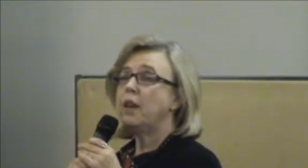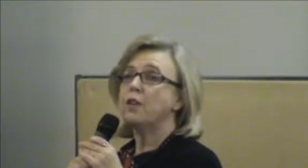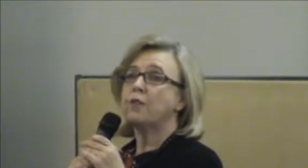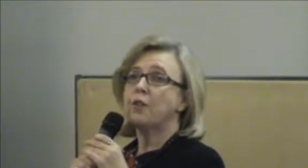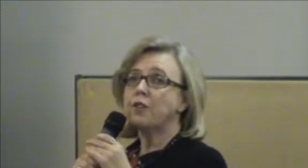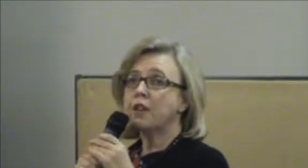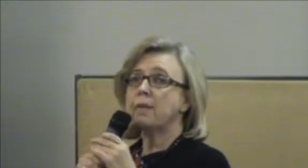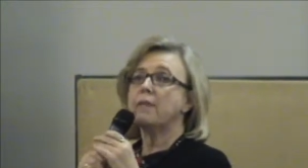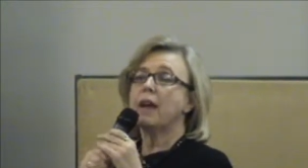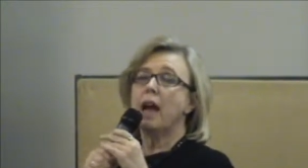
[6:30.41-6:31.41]
it's the first
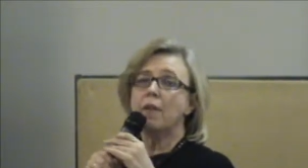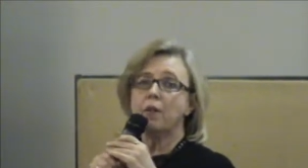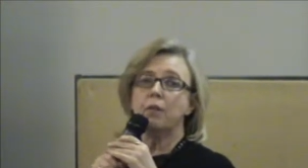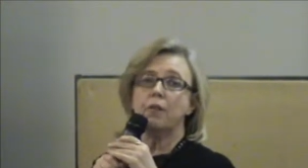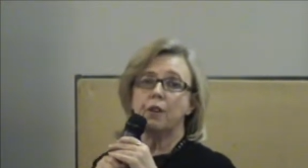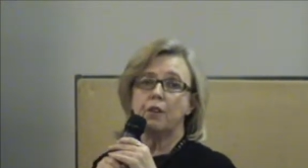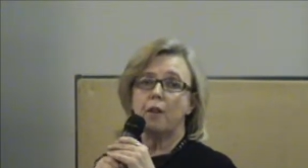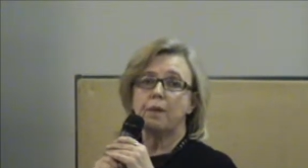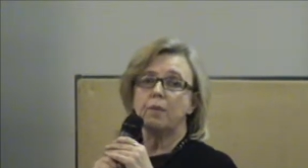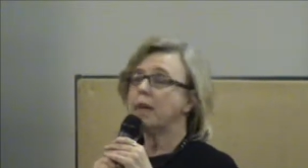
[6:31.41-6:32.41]
time I've ever reviewed,
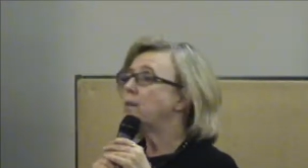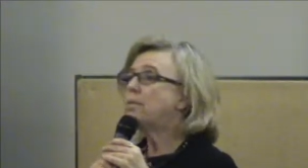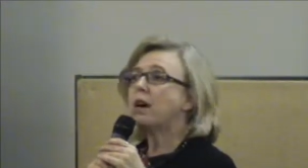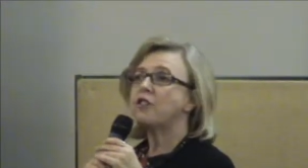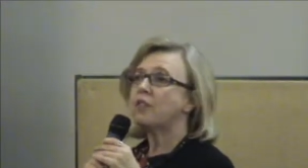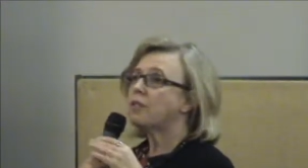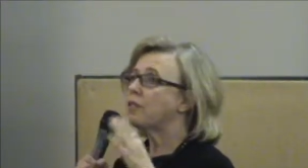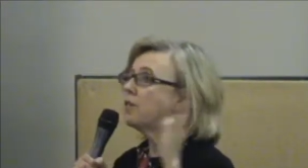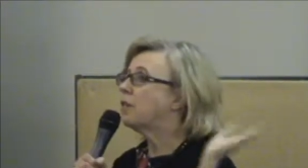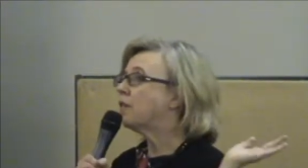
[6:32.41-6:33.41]
I've been reading
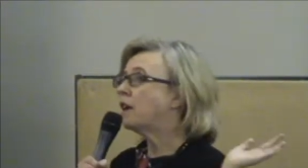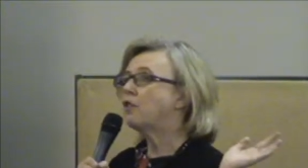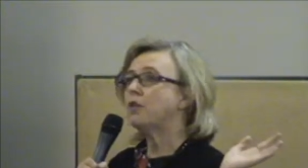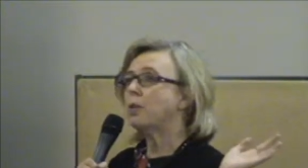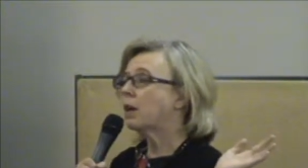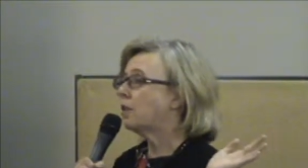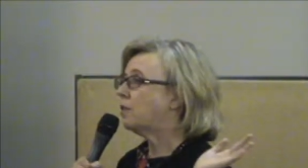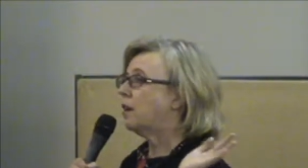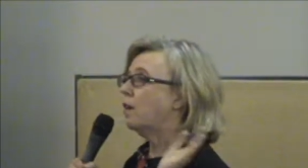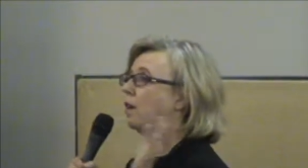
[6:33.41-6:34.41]
budgets since I used to work at
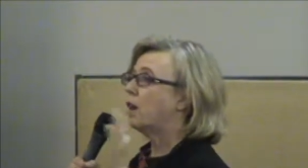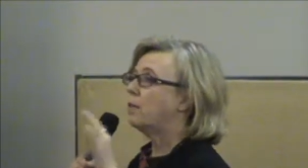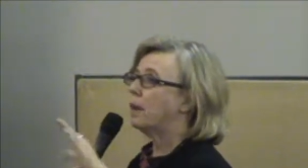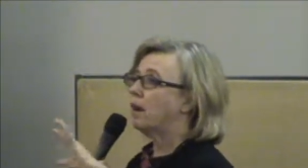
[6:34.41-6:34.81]
Sierra Club.